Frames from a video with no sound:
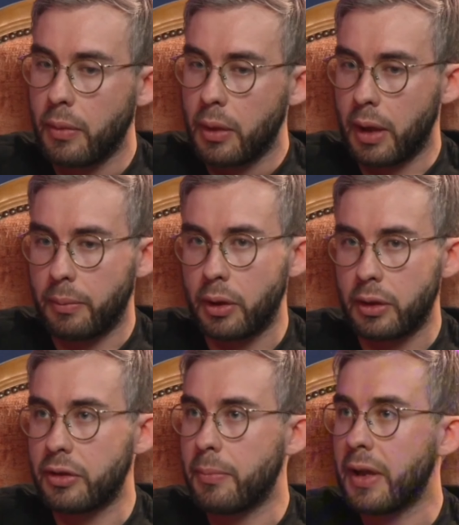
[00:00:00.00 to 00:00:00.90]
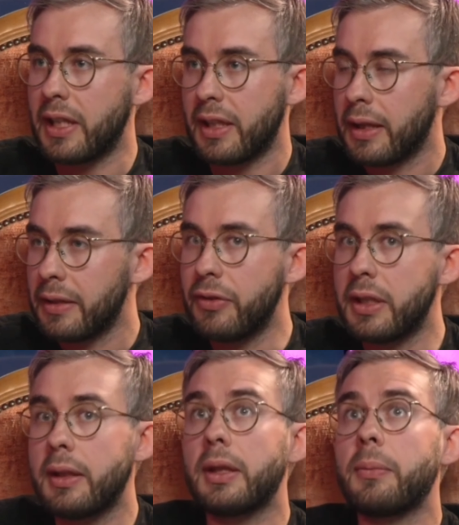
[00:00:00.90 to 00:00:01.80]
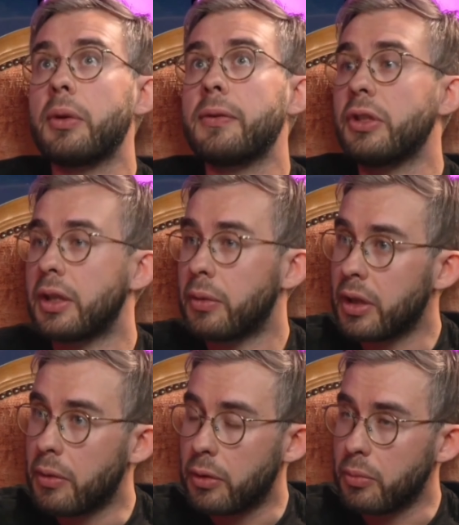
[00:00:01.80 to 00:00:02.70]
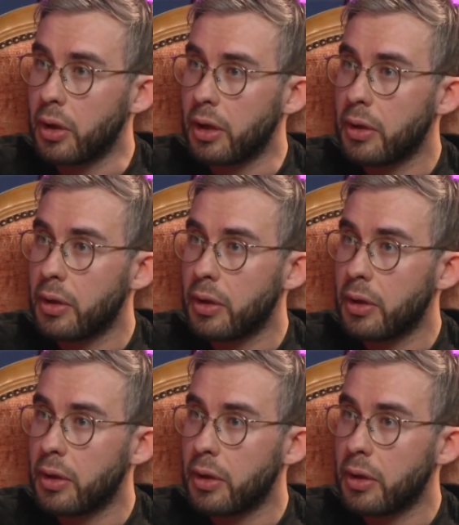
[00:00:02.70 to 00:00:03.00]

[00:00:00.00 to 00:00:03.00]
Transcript: I'm going to play an infinite number of scenarios where I'm